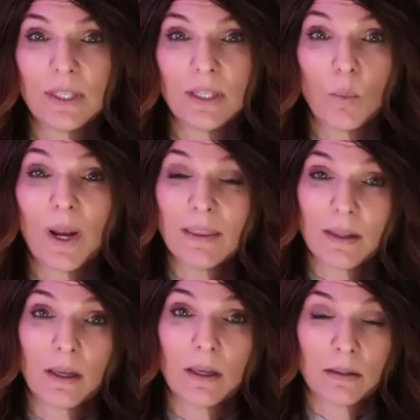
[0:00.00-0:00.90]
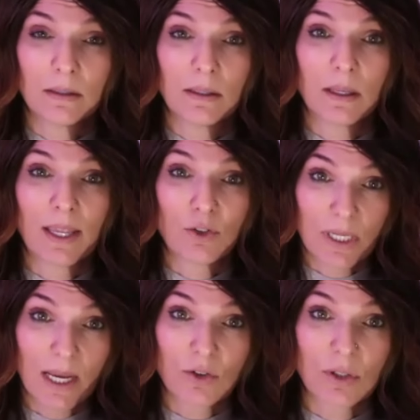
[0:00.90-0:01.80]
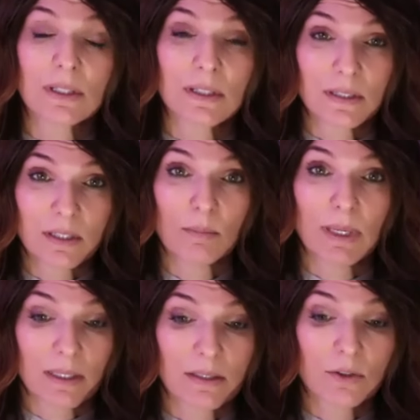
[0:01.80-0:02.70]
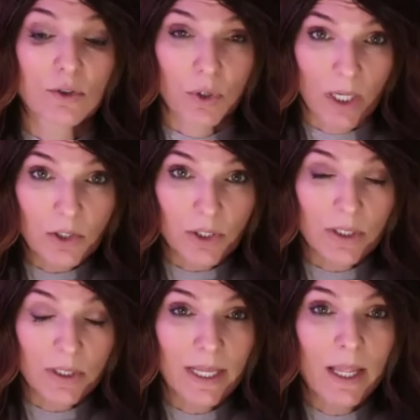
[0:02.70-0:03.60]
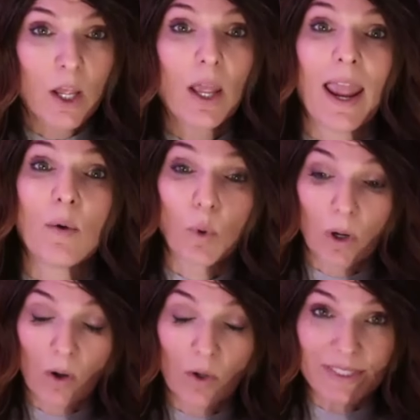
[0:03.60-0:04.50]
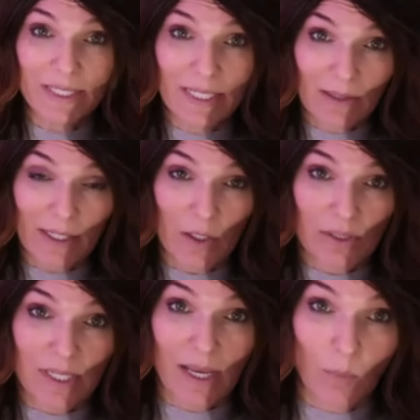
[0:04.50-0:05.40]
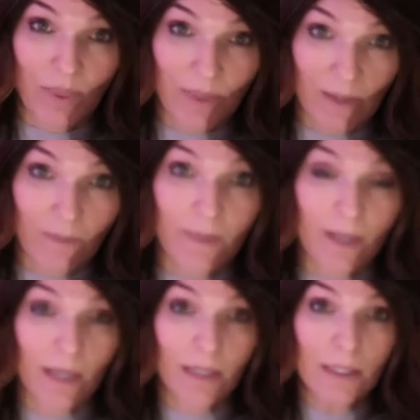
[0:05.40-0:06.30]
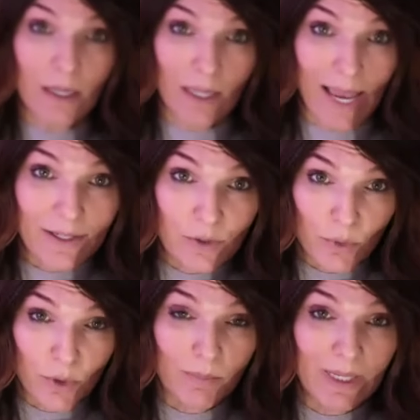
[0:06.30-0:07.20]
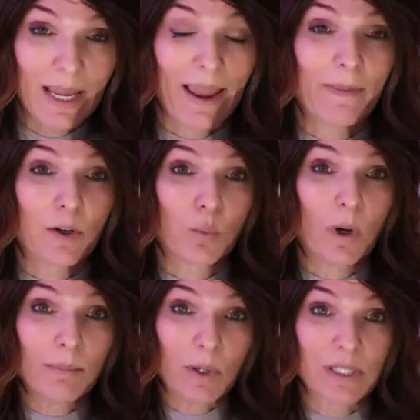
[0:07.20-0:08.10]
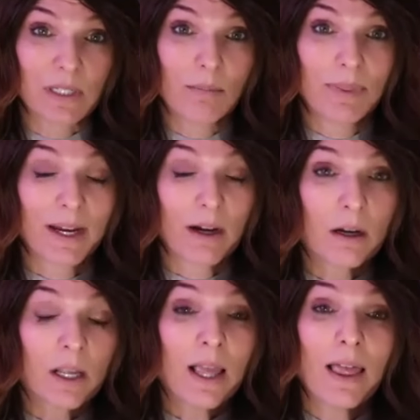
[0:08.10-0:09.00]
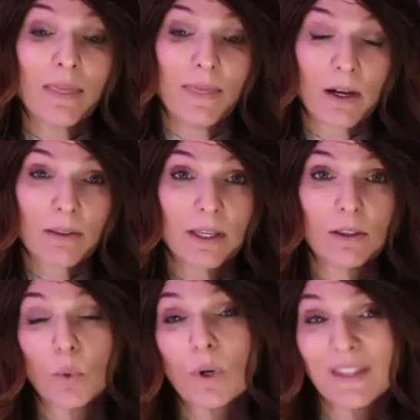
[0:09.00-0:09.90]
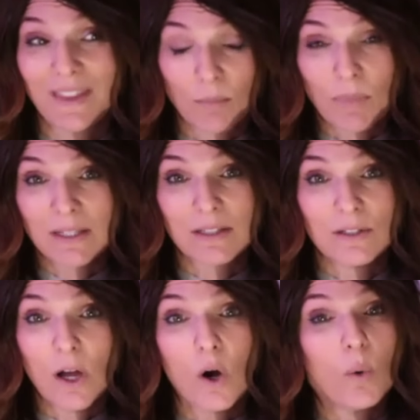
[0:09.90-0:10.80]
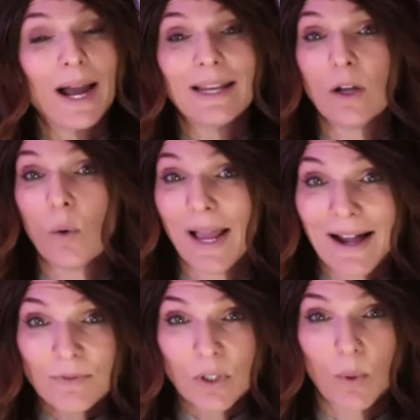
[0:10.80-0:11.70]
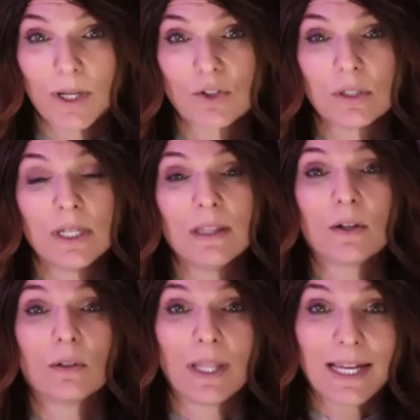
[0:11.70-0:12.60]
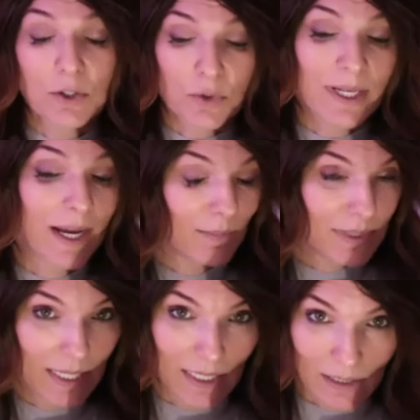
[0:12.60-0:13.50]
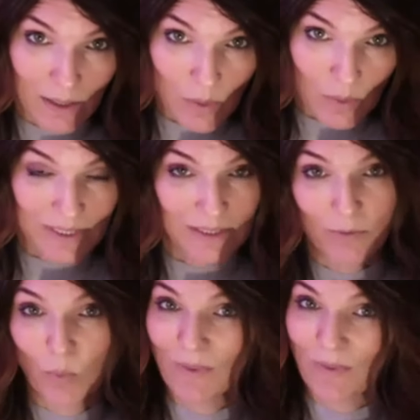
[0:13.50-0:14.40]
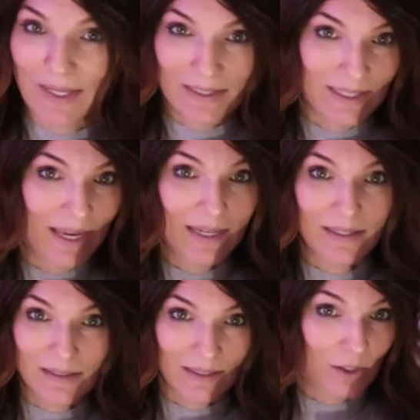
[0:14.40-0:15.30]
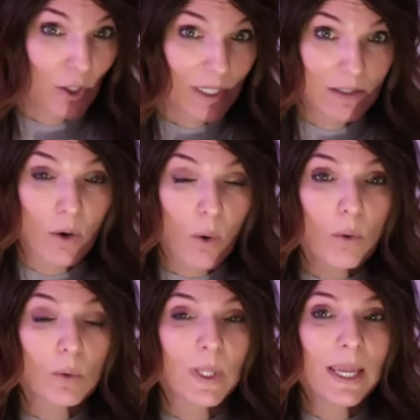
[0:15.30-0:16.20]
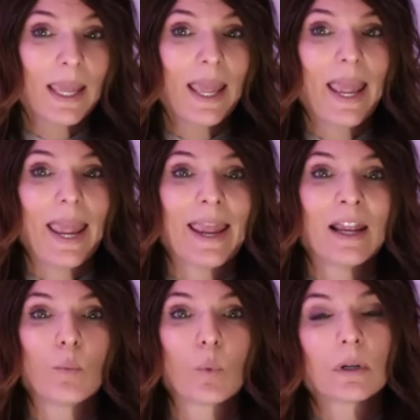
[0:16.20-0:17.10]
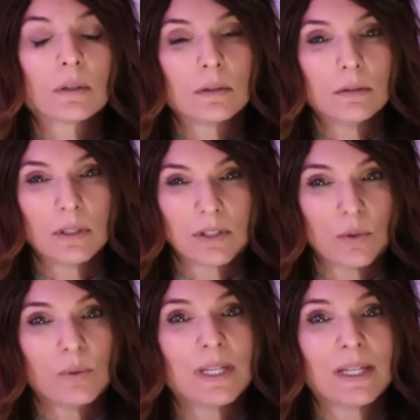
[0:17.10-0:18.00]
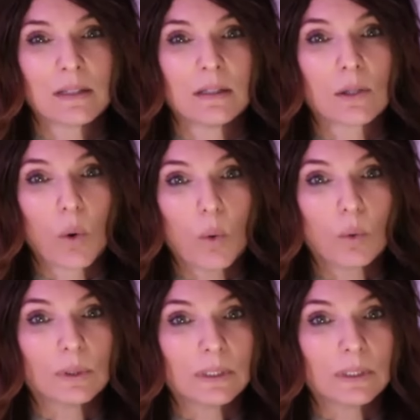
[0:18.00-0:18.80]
way the the education system is structured and we're all sitting like you said within the classroom and there's one person up there they're the authority they must know i don't have to question it they're lecturing i'm taking notes as if what they say is as good as gold and we're the student isn't told